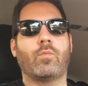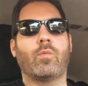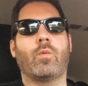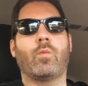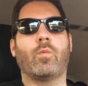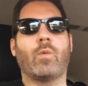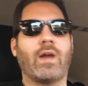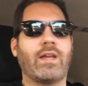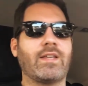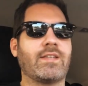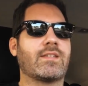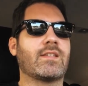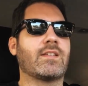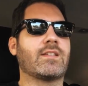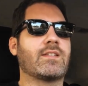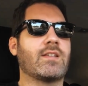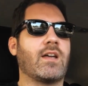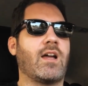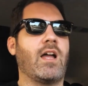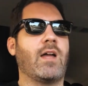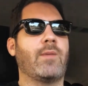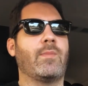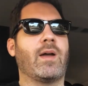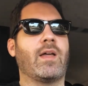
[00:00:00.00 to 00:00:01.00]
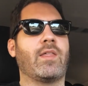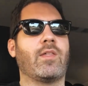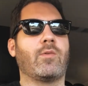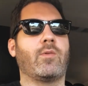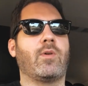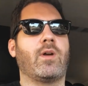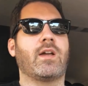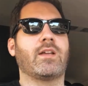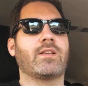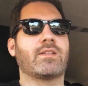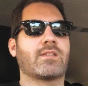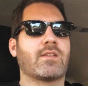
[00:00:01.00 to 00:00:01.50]
wasted time
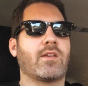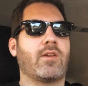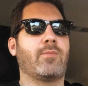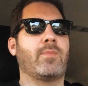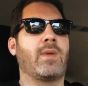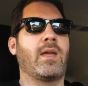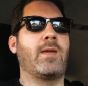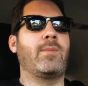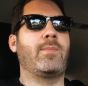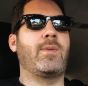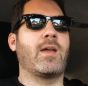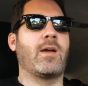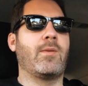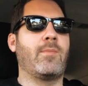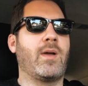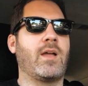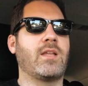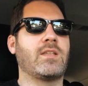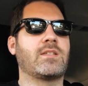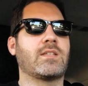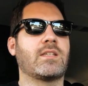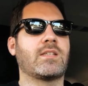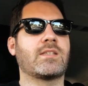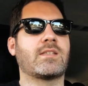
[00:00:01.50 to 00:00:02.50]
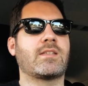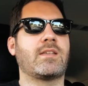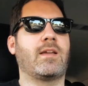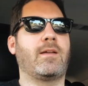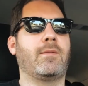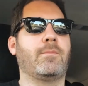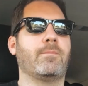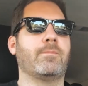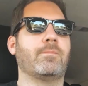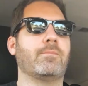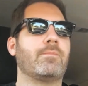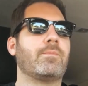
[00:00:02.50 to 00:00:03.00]
otherwise. So maybe I might just
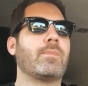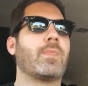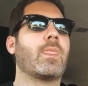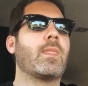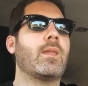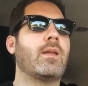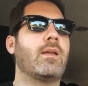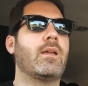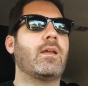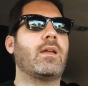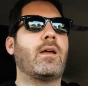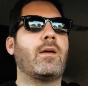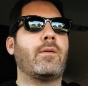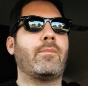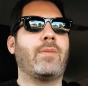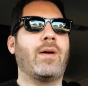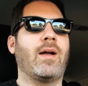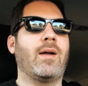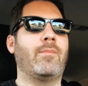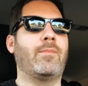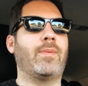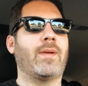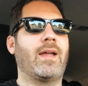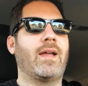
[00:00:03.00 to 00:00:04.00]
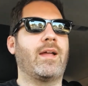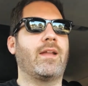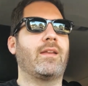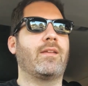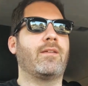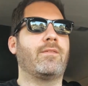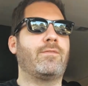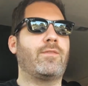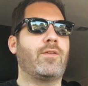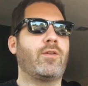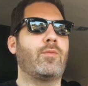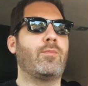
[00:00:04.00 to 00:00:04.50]
pump out
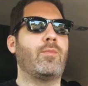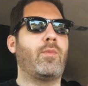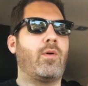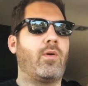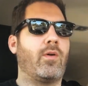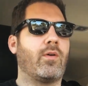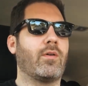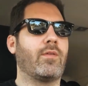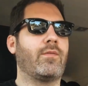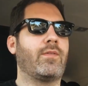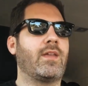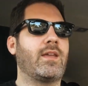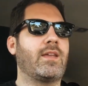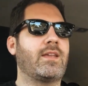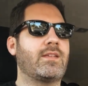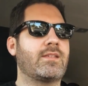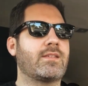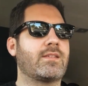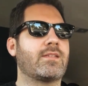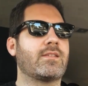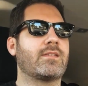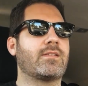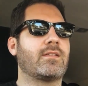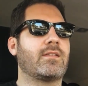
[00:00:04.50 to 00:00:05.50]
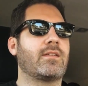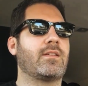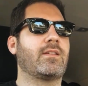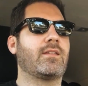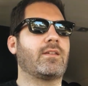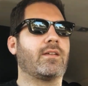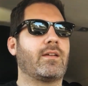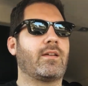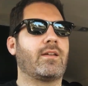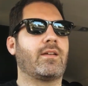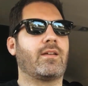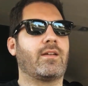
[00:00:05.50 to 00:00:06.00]
a few more of these
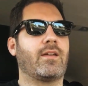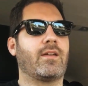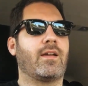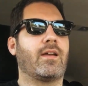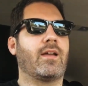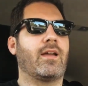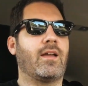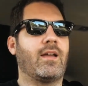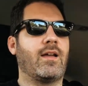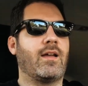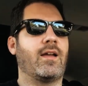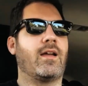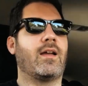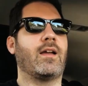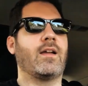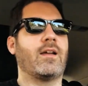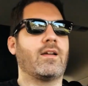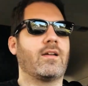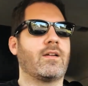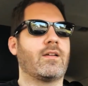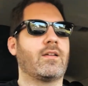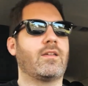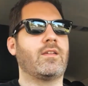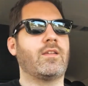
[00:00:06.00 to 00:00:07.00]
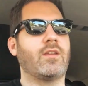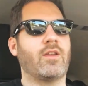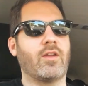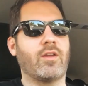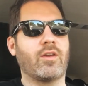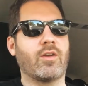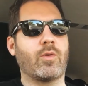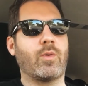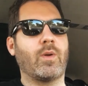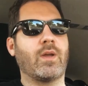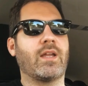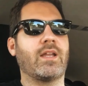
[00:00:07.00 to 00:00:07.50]
you know,
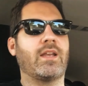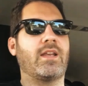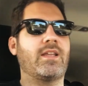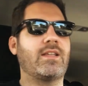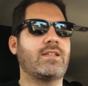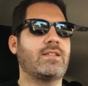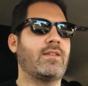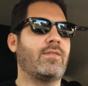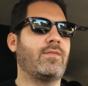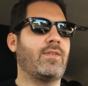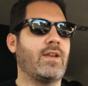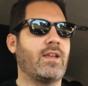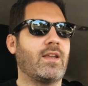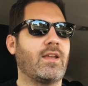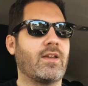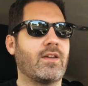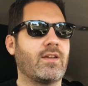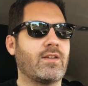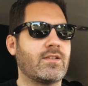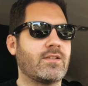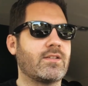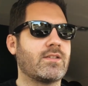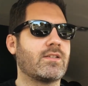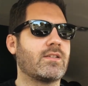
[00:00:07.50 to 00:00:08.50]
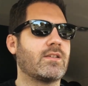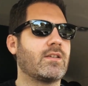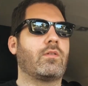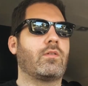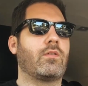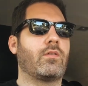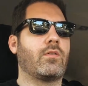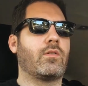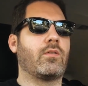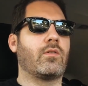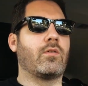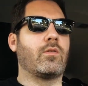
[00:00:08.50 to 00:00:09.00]
quick and easy videos
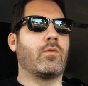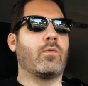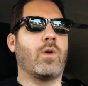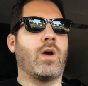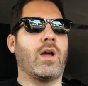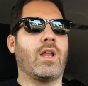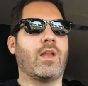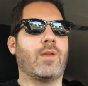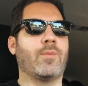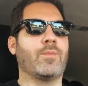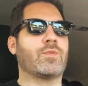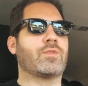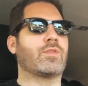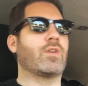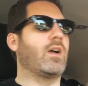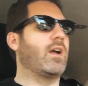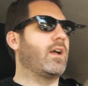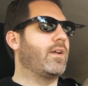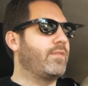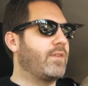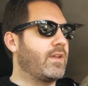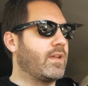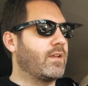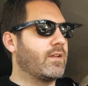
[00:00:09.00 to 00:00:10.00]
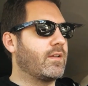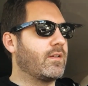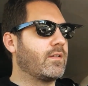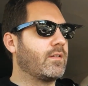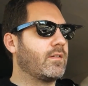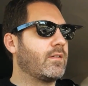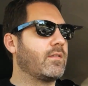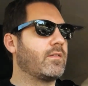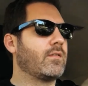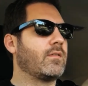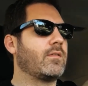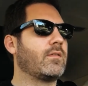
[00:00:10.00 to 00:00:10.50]
while I'm driving,
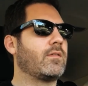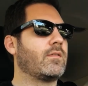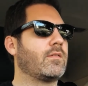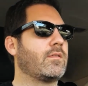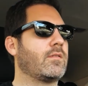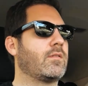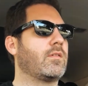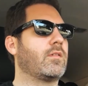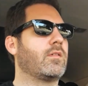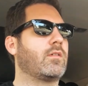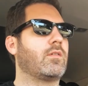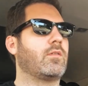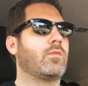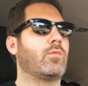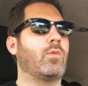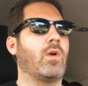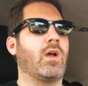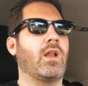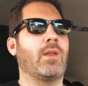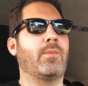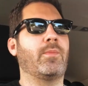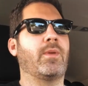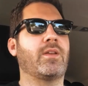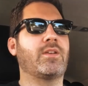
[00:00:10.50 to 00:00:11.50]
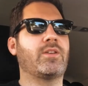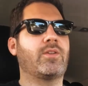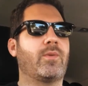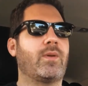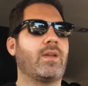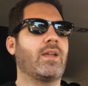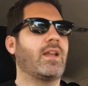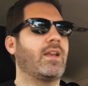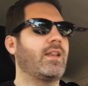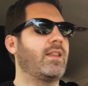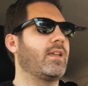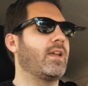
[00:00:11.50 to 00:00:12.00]
while I'm not
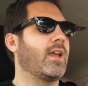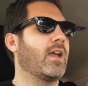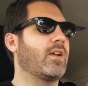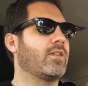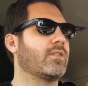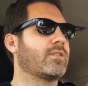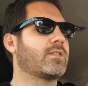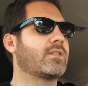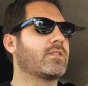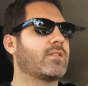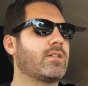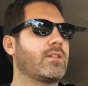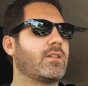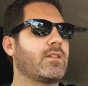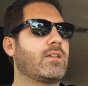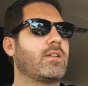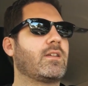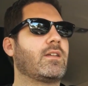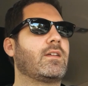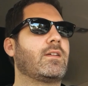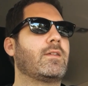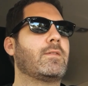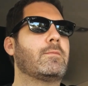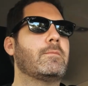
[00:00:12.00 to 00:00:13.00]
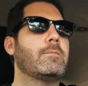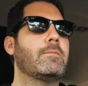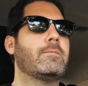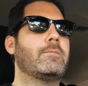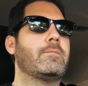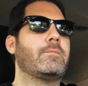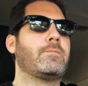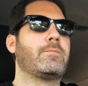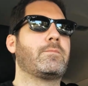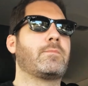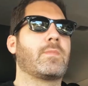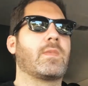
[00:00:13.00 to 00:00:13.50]
doing anything else.
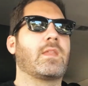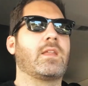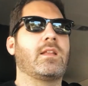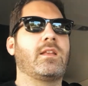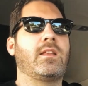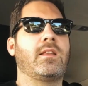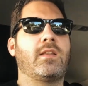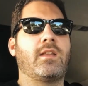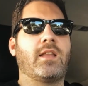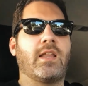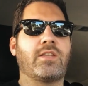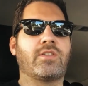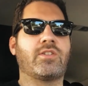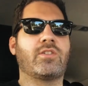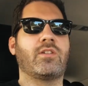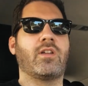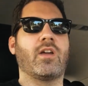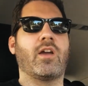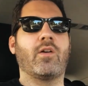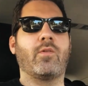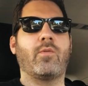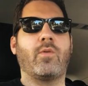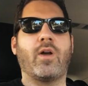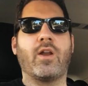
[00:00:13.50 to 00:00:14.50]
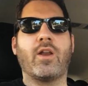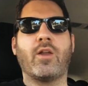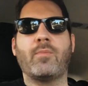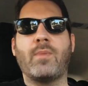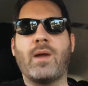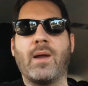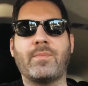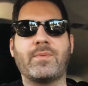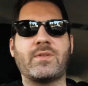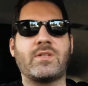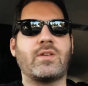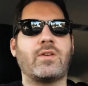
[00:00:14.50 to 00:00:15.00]
Let you know what I'm
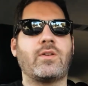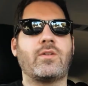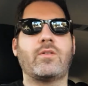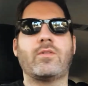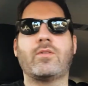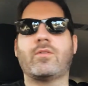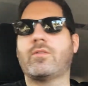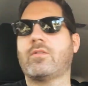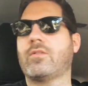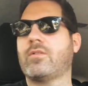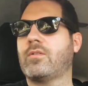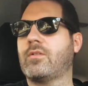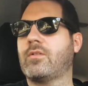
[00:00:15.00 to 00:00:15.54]
up to,